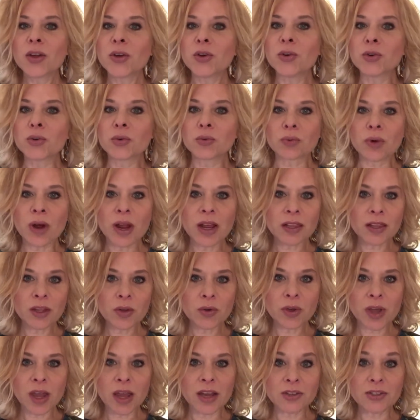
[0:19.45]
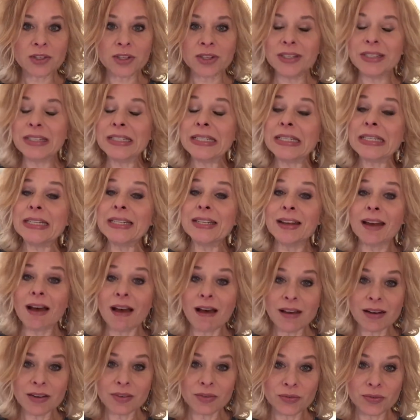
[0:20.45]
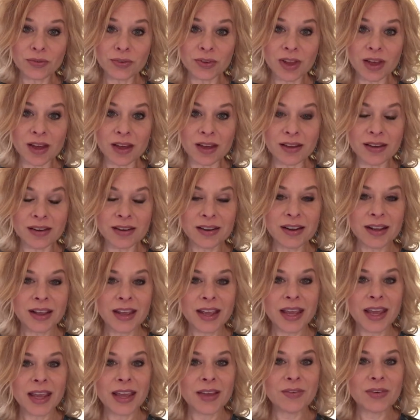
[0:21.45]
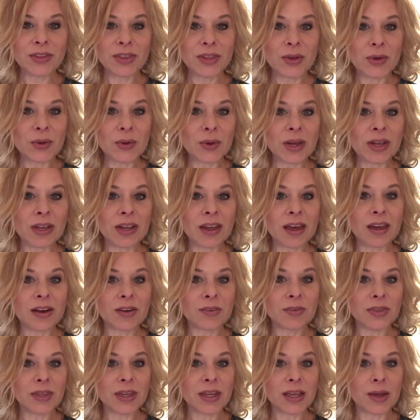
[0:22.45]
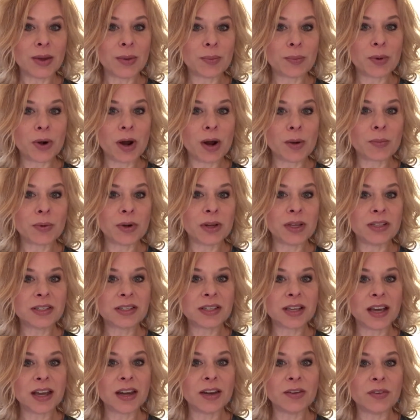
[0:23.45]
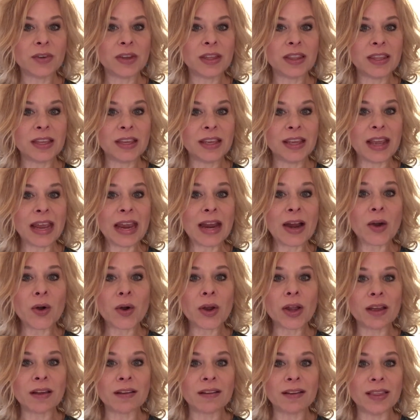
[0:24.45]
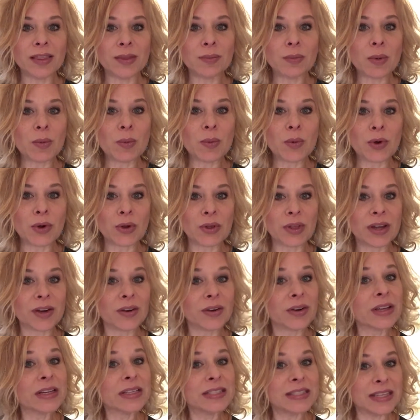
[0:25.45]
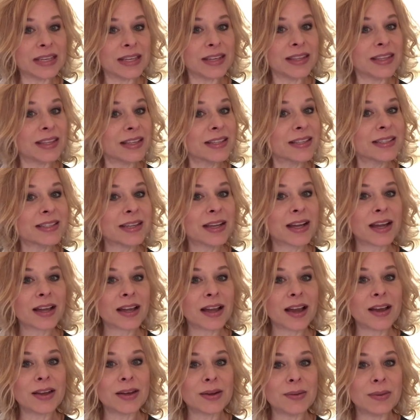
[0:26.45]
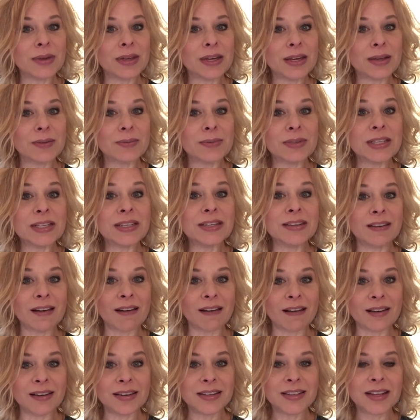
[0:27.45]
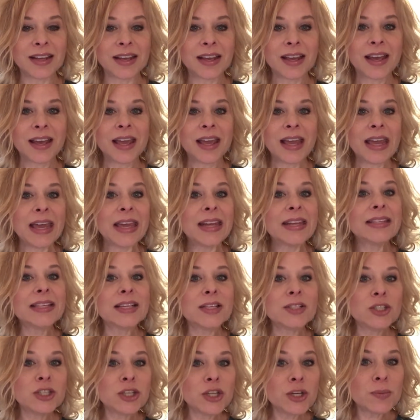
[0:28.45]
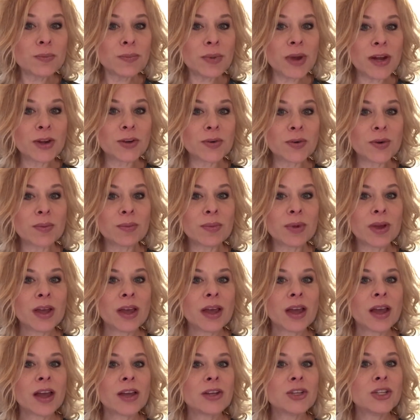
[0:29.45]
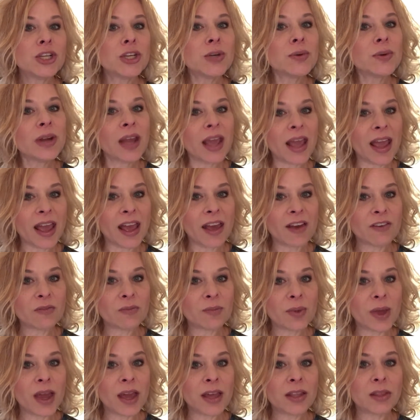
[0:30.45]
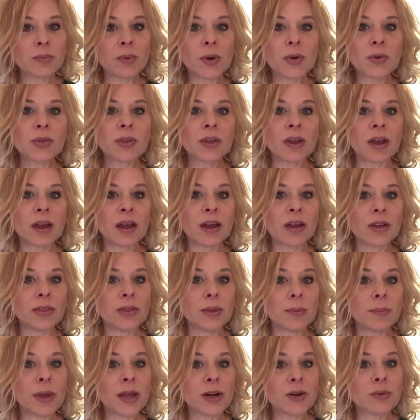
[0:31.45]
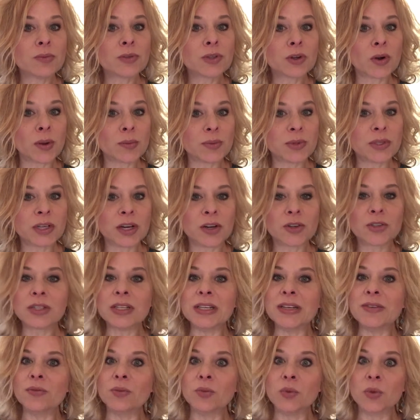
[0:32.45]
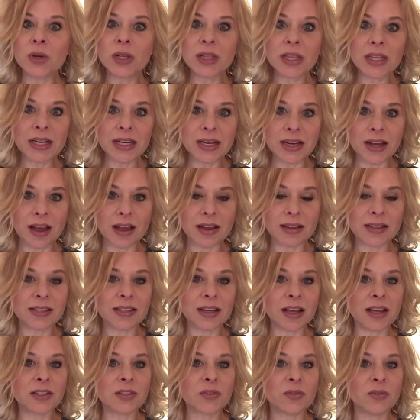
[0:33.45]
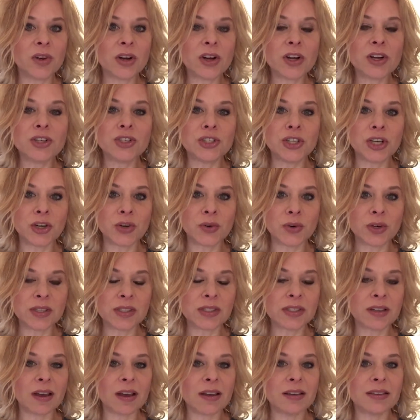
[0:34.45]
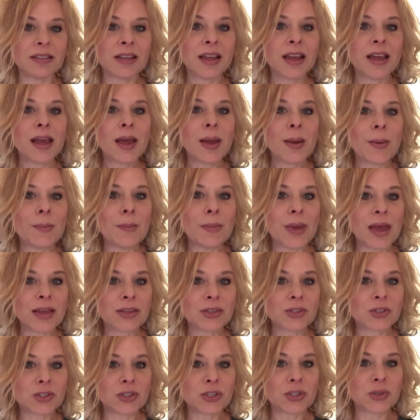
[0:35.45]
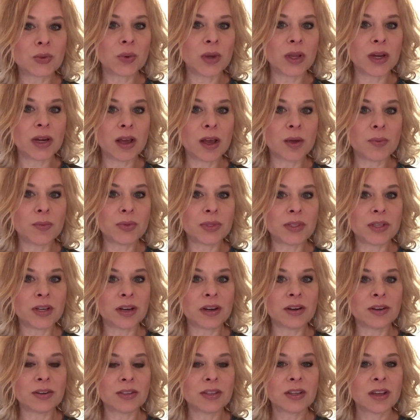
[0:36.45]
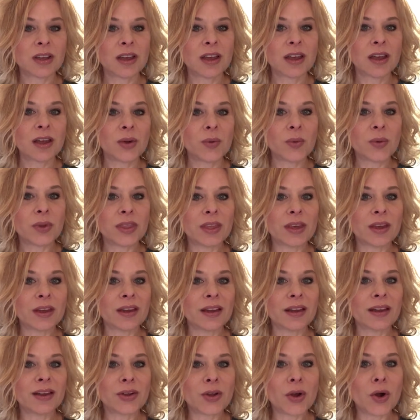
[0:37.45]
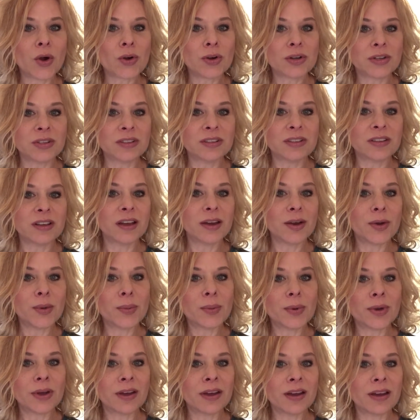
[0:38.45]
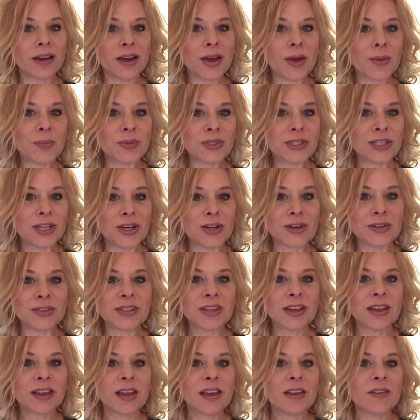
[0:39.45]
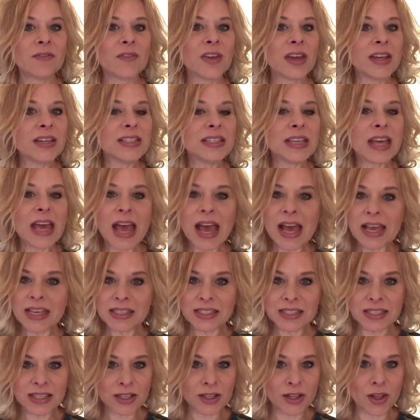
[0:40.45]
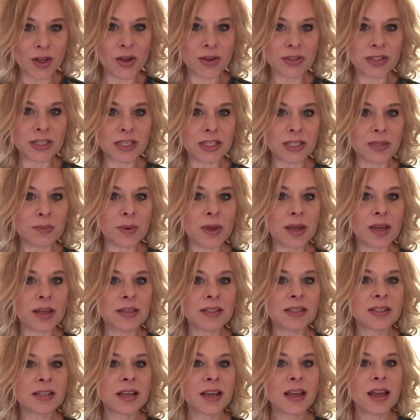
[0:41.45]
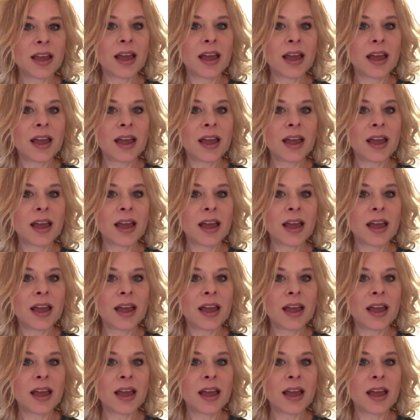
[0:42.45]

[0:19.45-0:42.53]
Great location, did not flood, even though a lot of the uh, properties kind of in the area, in the Memorial area, did. This condominium did not. It is a two bedroom. Two and a half bath, both uh, the bedrooms are upstairs. Really nice size, very generous size master suite upstairs with a, a garden tub uh, upstairs. Fantastic closet space.